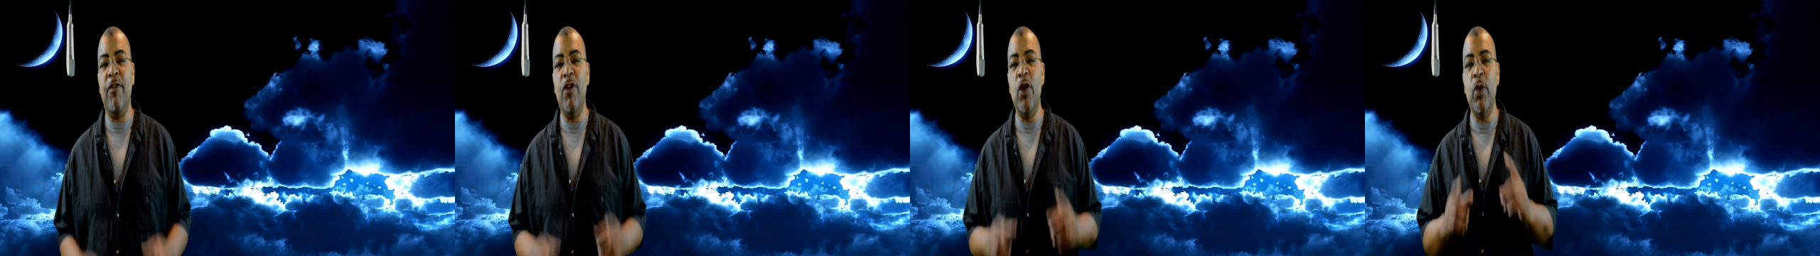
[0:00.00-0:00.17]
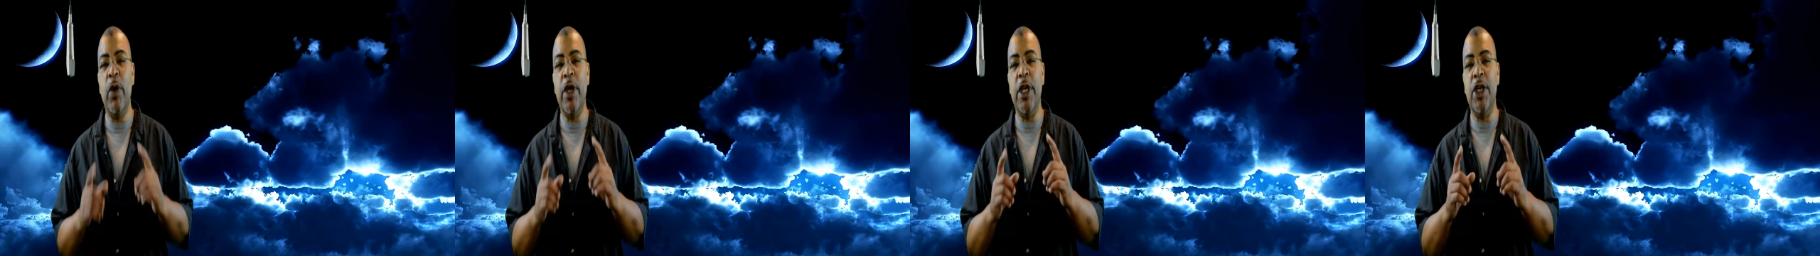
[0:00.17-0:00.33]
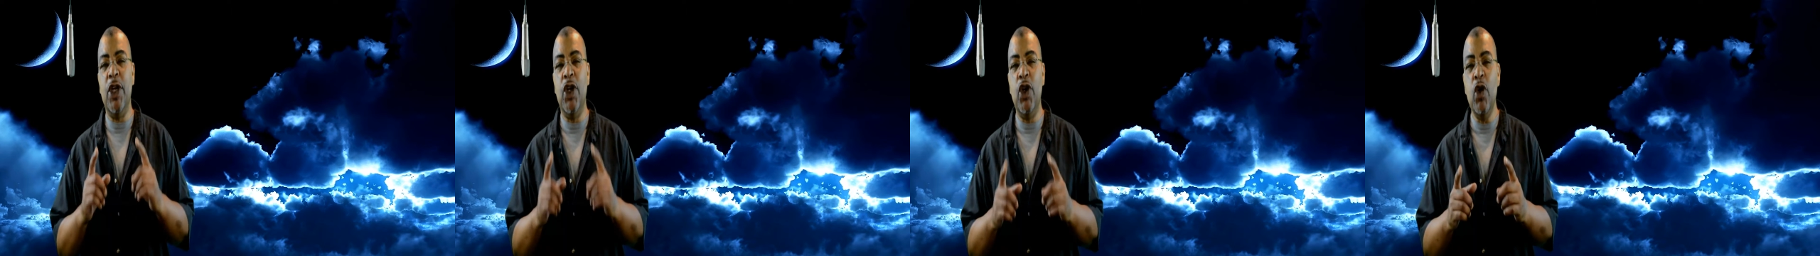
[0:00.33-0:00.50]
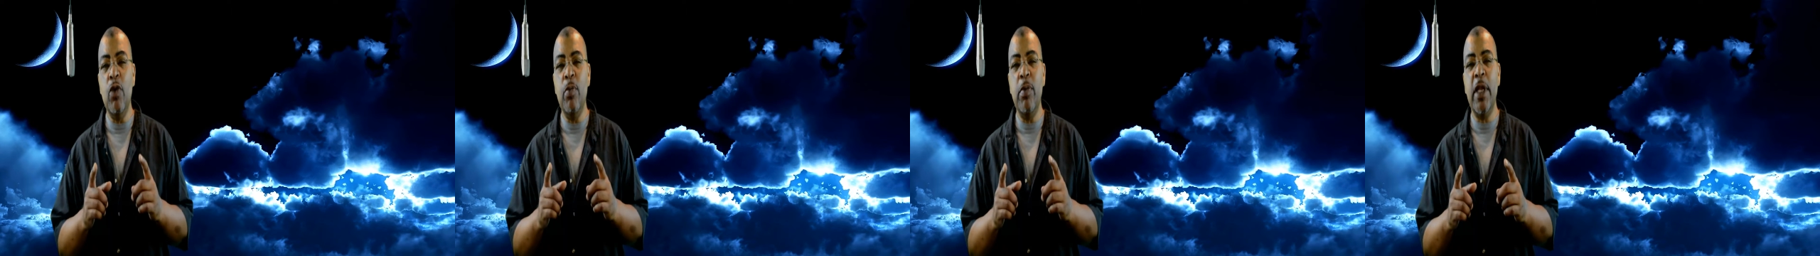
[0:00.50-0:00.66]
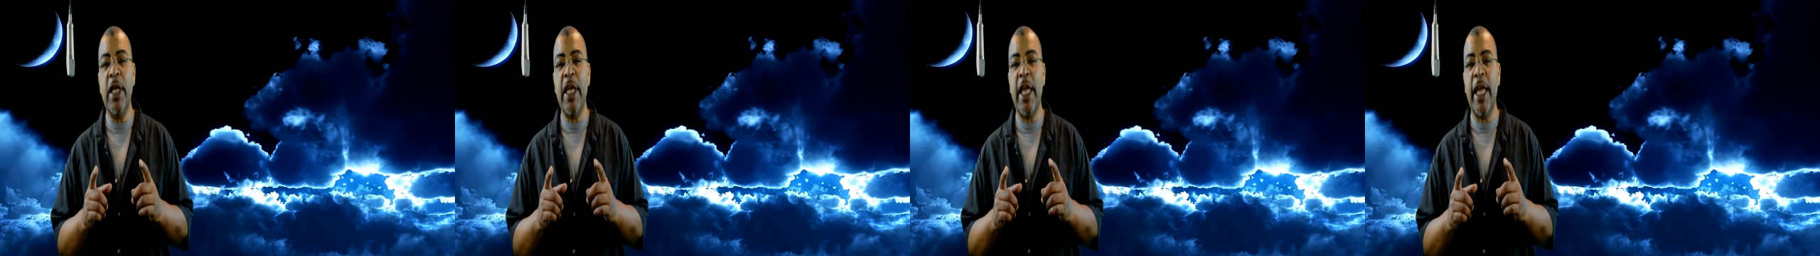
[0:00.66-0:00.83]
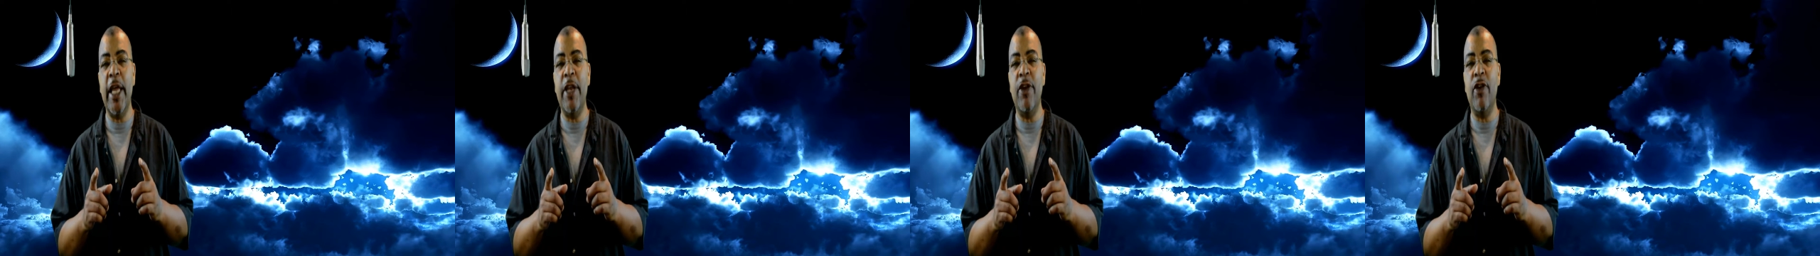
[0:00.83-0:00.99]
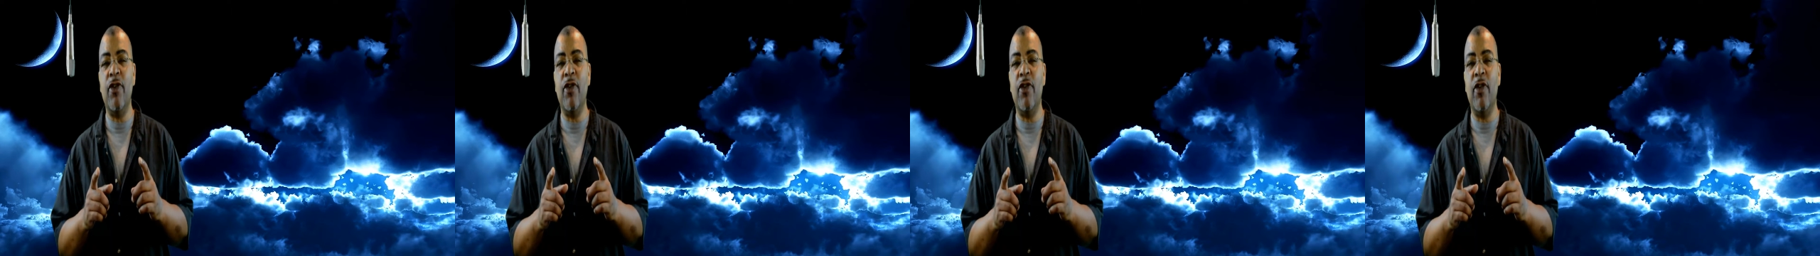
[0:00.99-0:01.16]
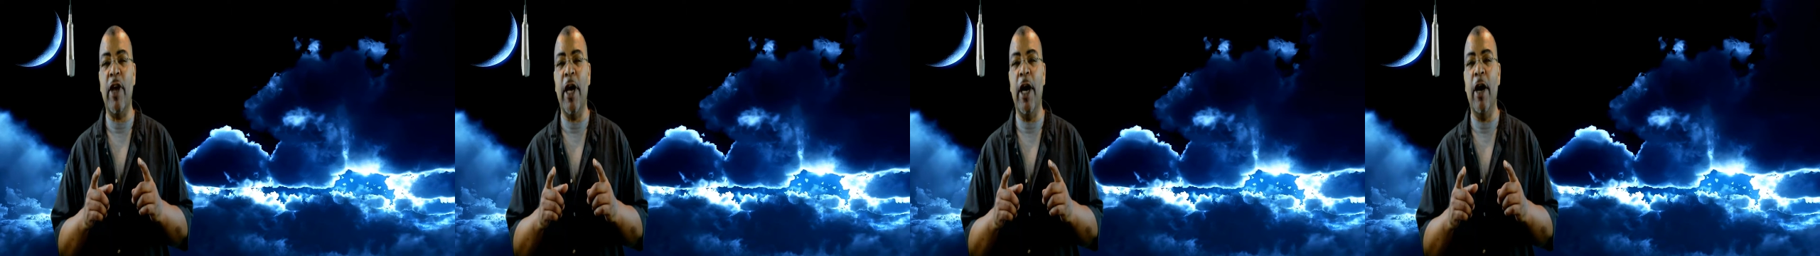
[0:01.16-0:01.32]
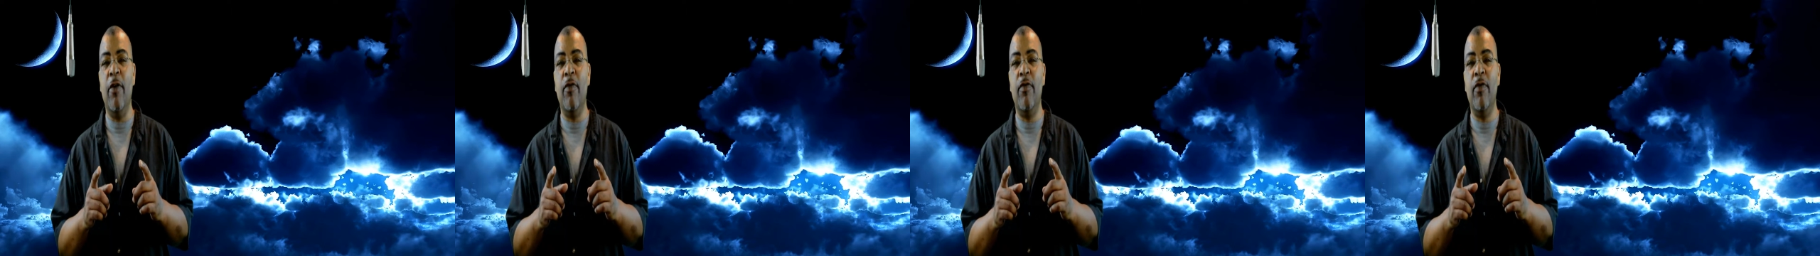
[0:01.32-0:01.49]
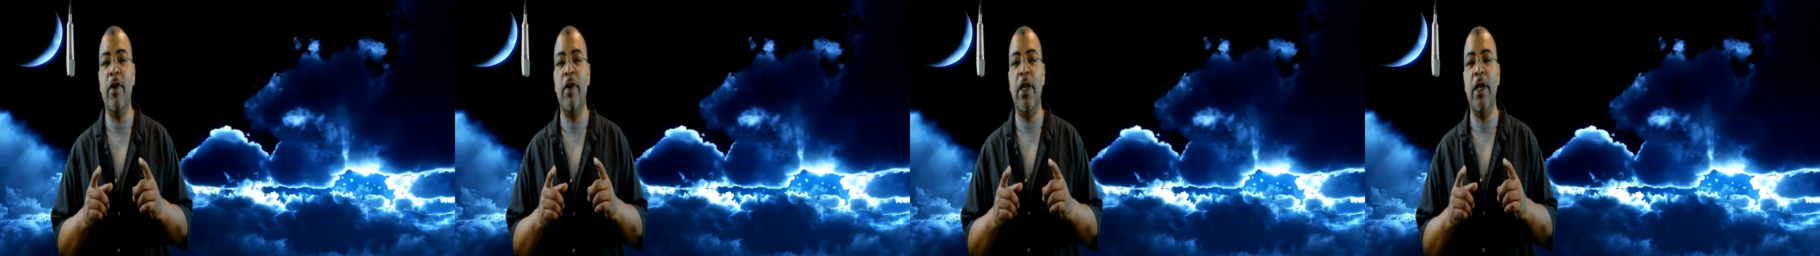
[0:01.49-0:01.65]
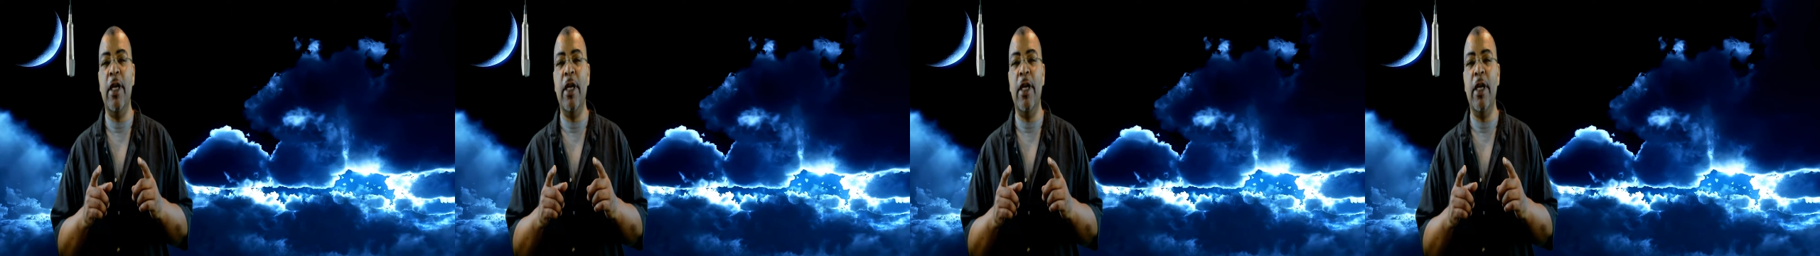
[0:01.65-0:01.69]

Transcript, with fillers: you can duplicate yourself,